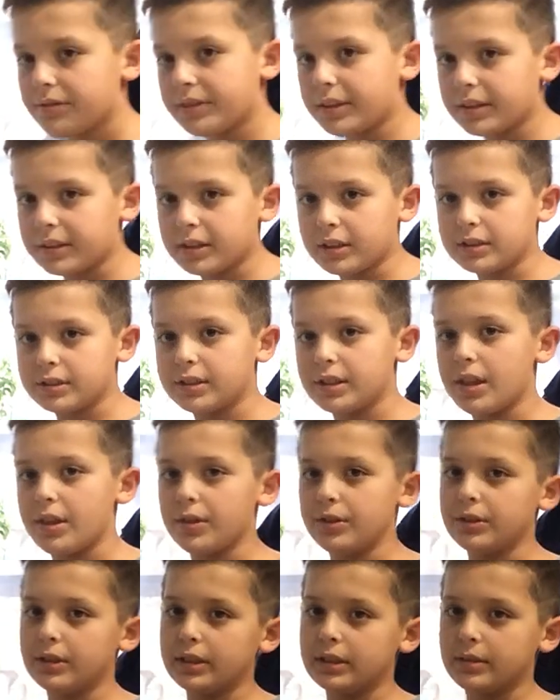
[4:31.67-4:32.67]
think there's
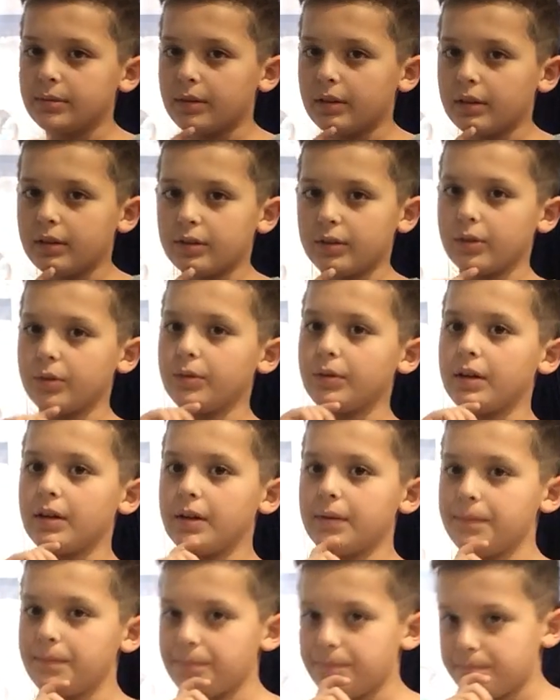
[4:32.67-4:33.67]
another reason. I don't know
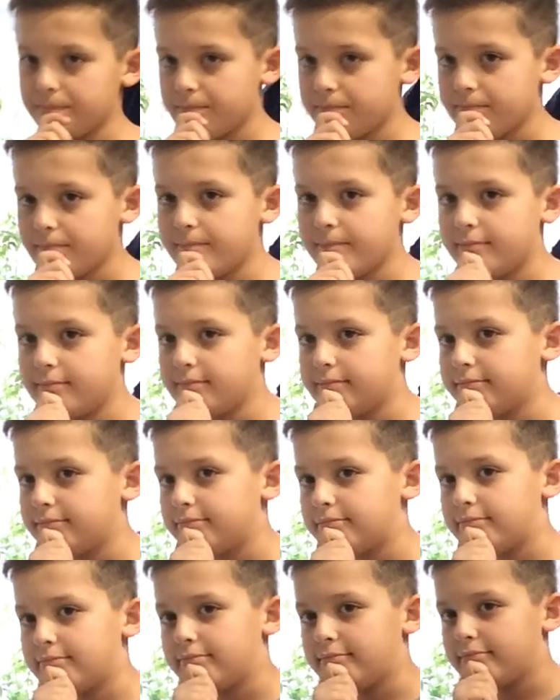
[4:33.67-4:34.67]
why. I
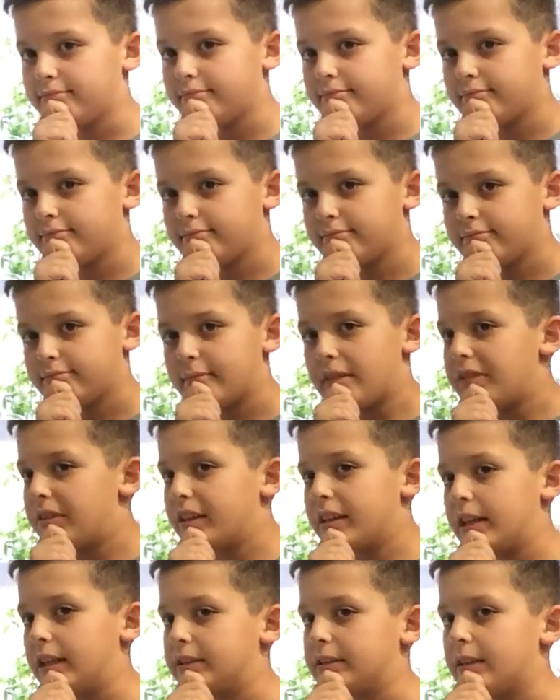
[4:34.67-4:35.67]

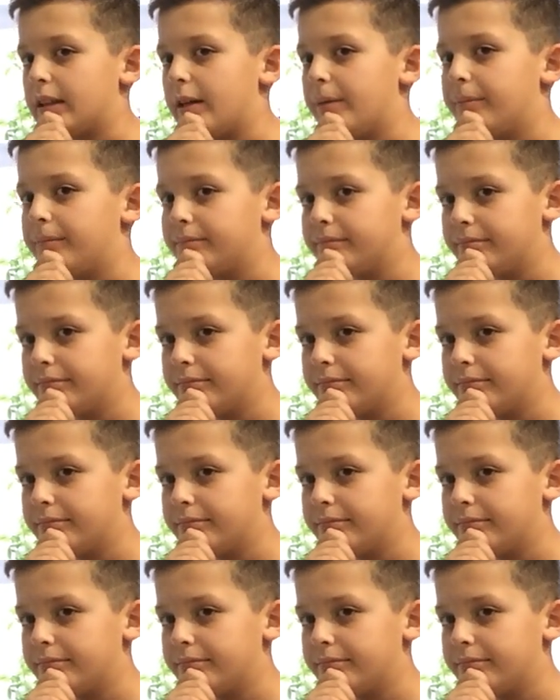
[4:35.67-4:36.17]
think that's it.